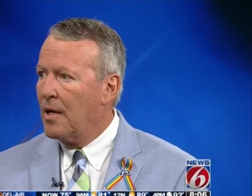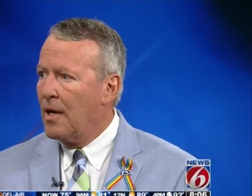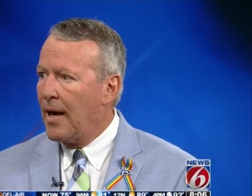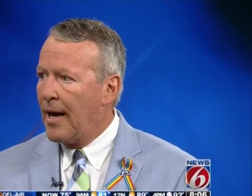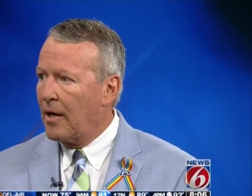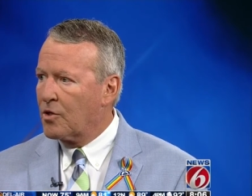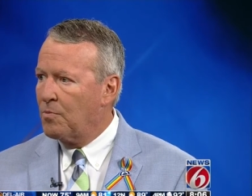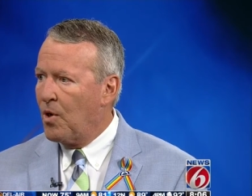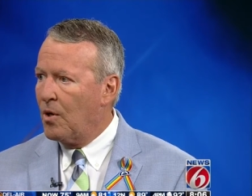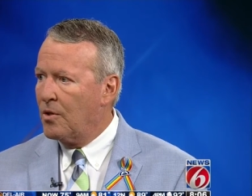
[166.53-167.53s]

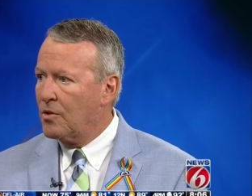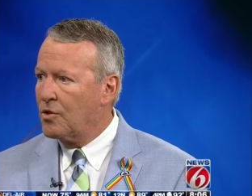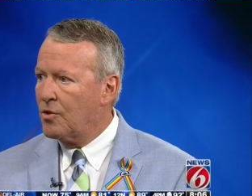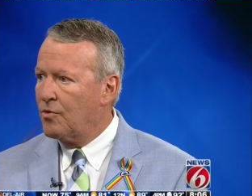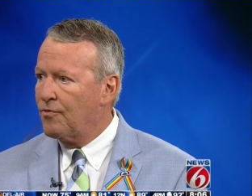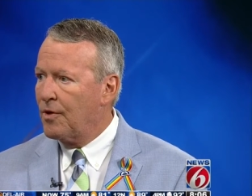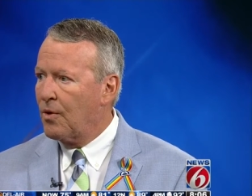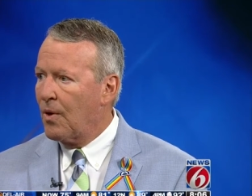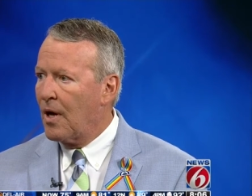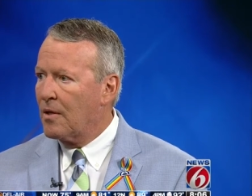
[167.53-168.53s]
Alex Martins to
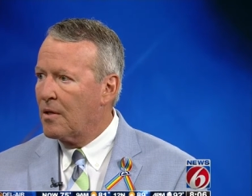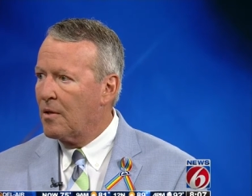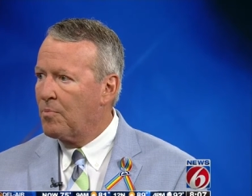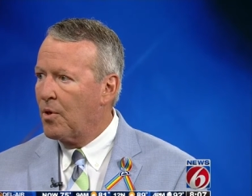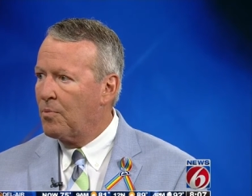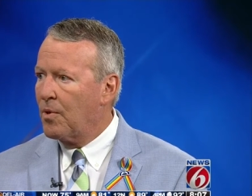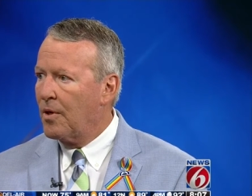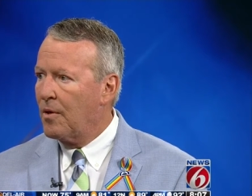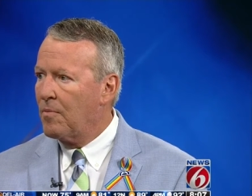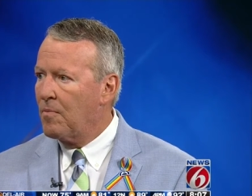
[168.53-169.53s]
figure out the
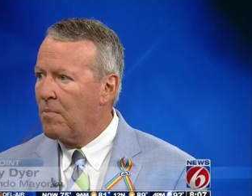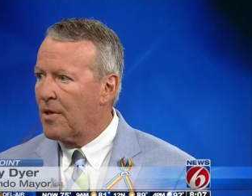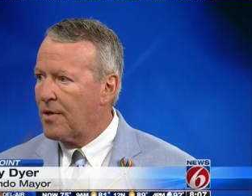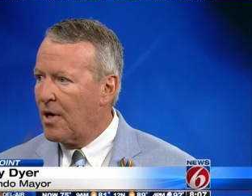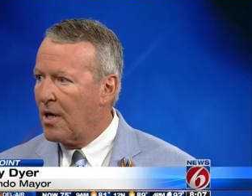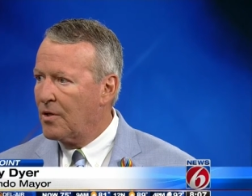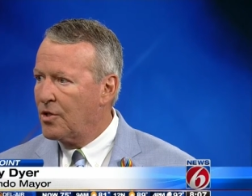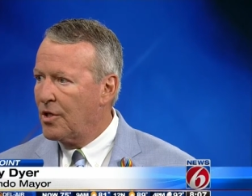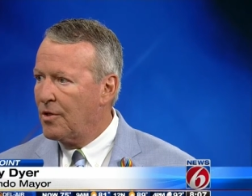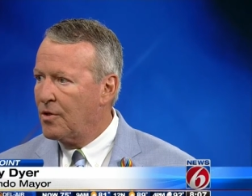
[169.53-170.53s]
appropriate
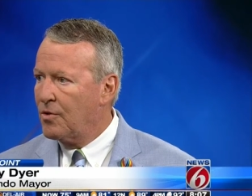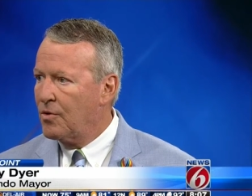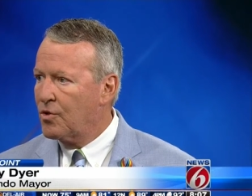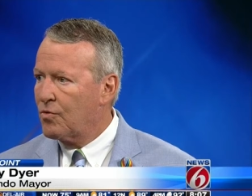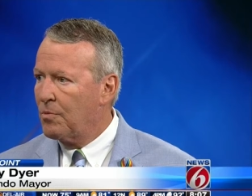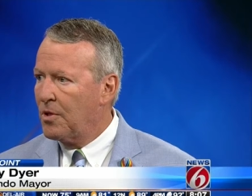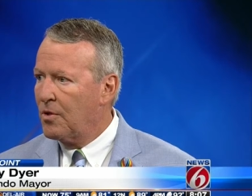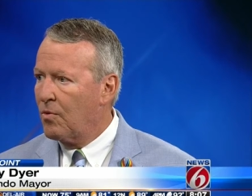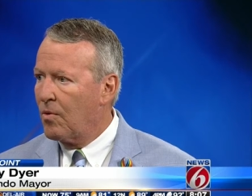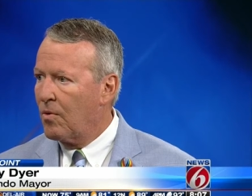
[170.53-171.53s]
methodology to distribute
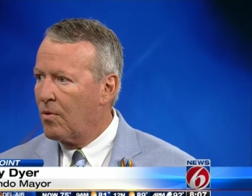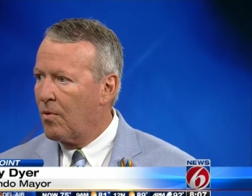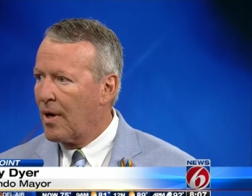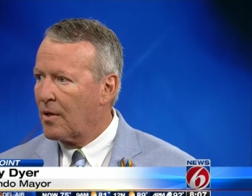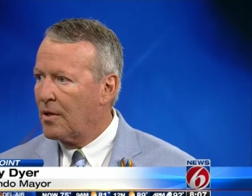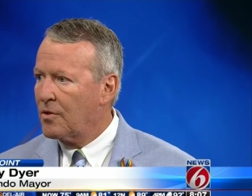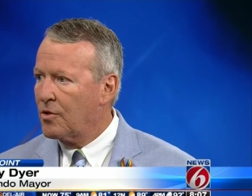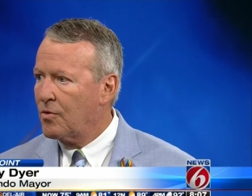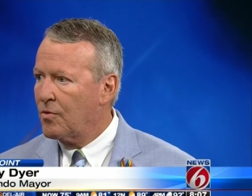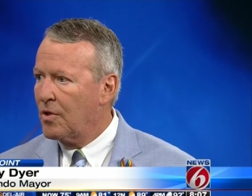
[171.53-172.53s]
dir directly
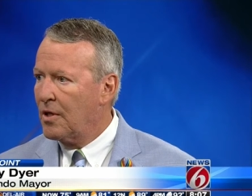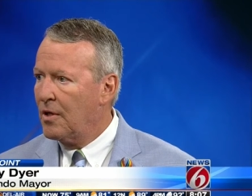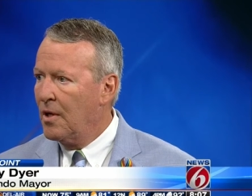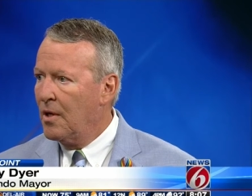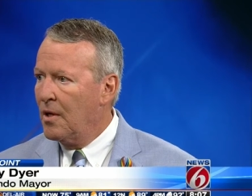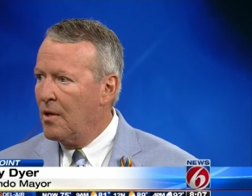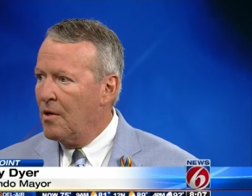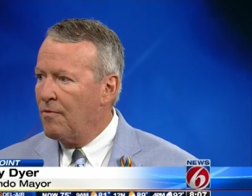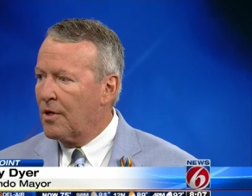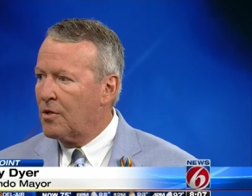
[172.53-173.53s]
to the
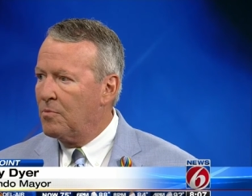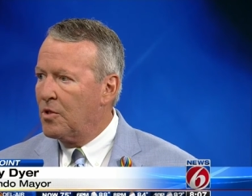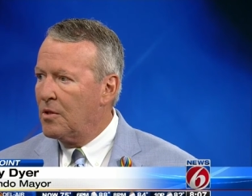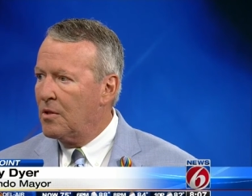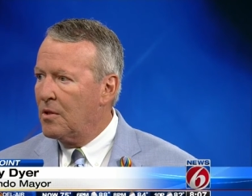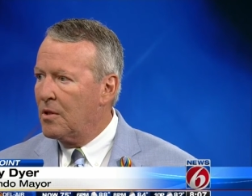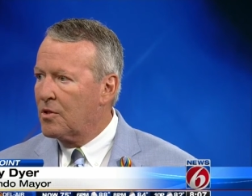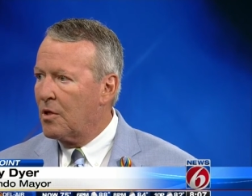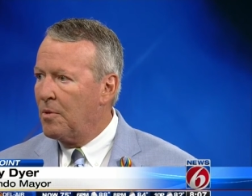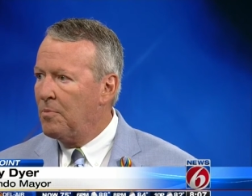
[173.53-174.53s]
victims. And
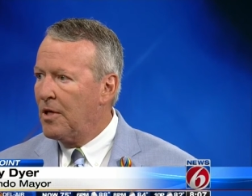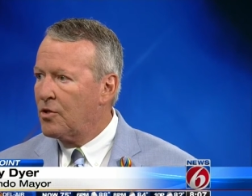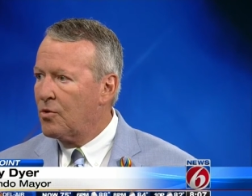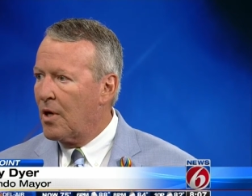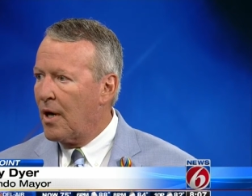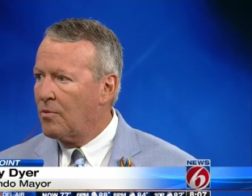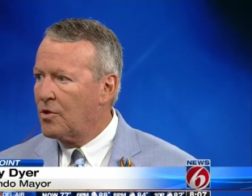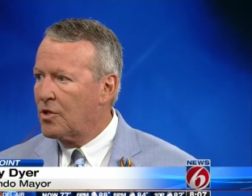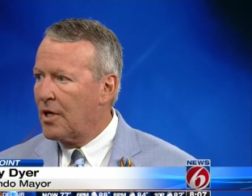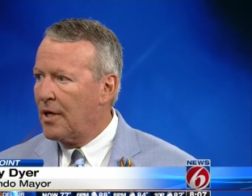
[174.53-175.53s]
it's going to be measured, I
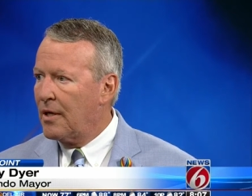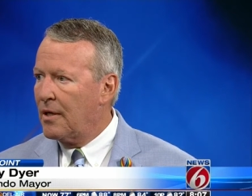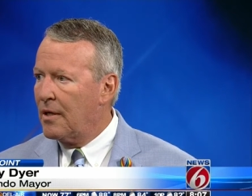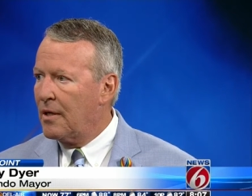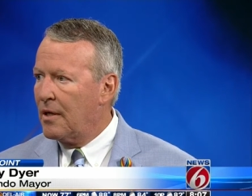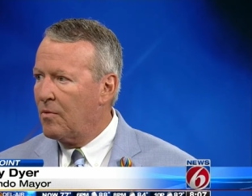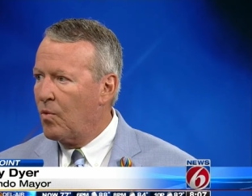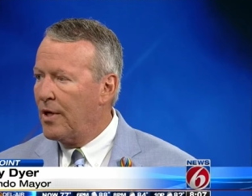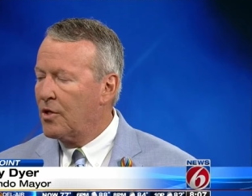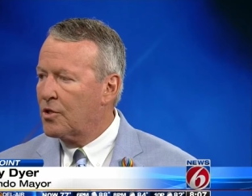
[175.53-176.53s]
would say, in
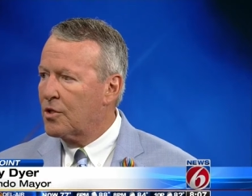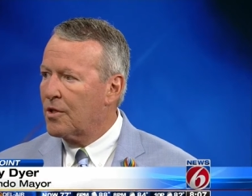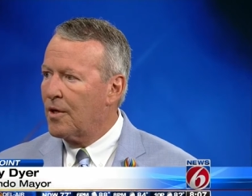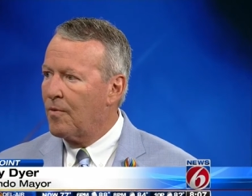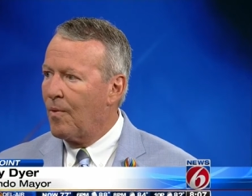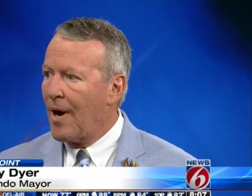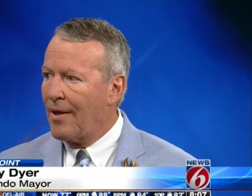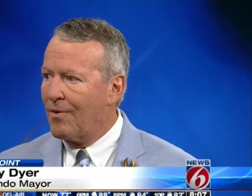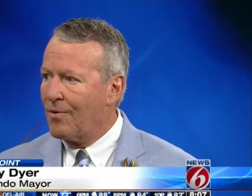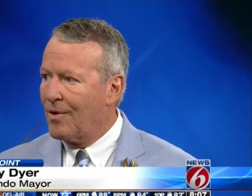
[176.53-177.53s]
weeks
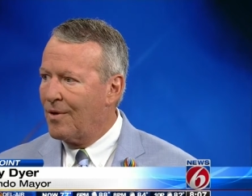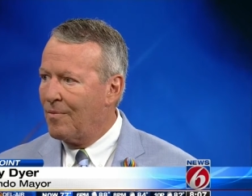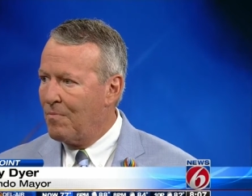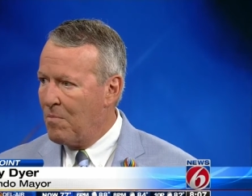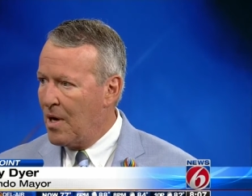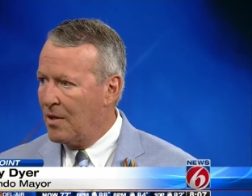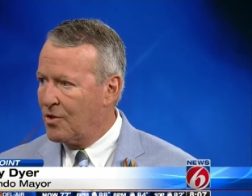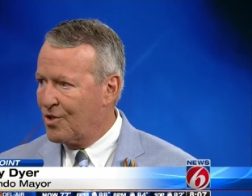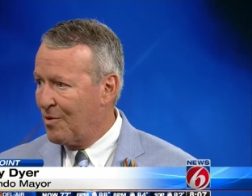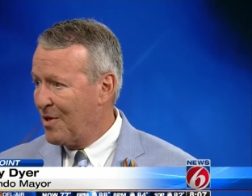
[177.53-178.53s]
rather than
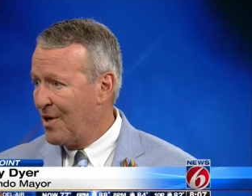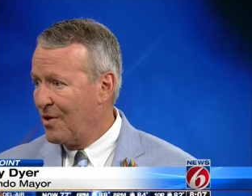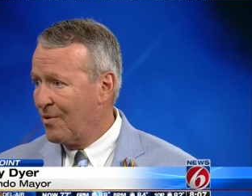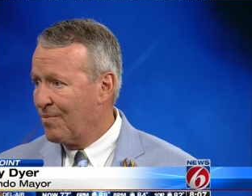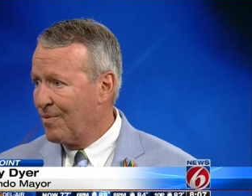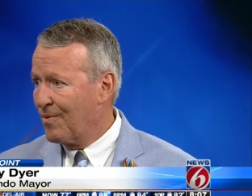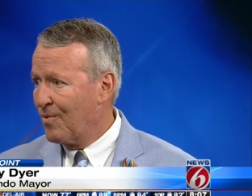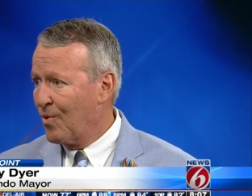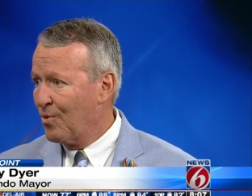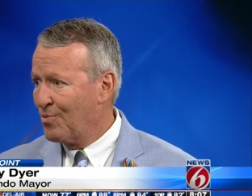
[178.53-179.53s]
months. Some of the other
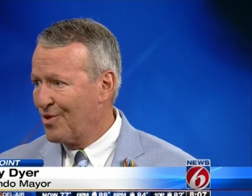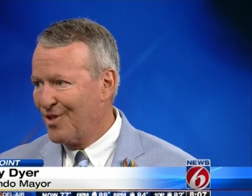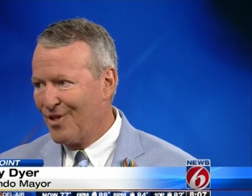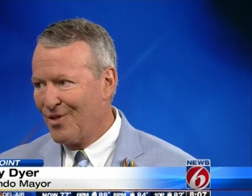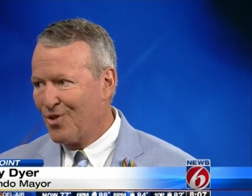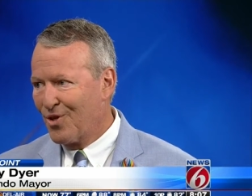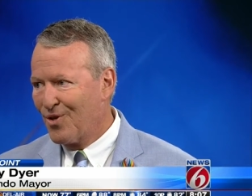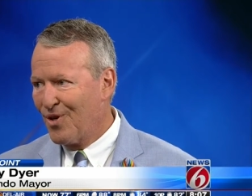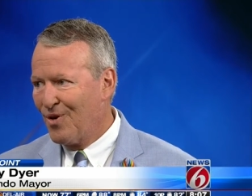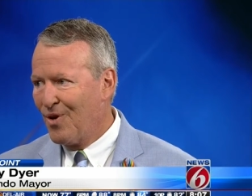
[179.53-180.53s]
groups, it, it took
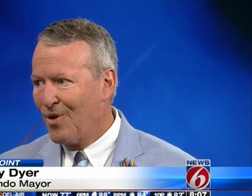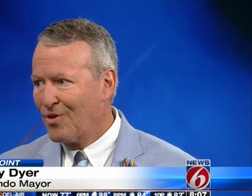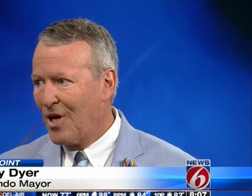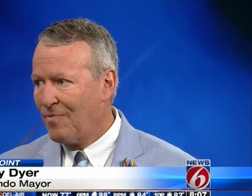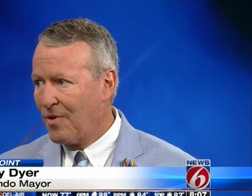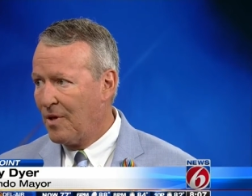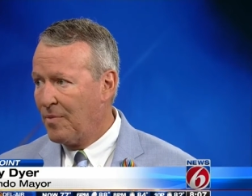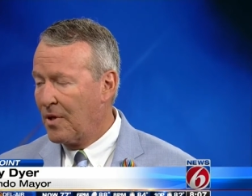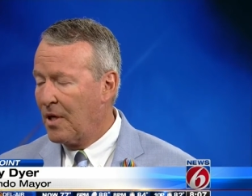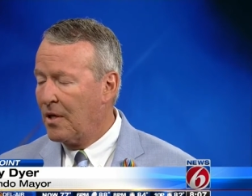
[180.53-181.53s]
a long time for them to get it